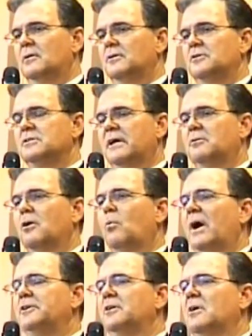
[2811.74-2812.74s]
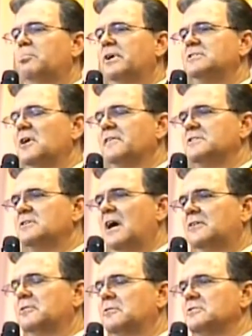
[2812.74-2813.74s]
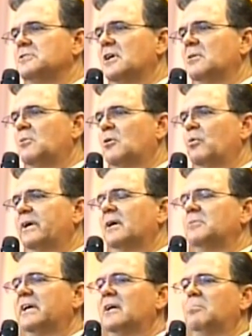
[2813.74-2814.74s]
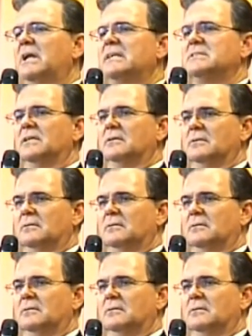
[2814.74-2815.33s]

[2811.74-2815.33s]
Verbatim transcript: you say, I don't know why you got to preach all this doctrine on Sunday morning. We come to get a blessing.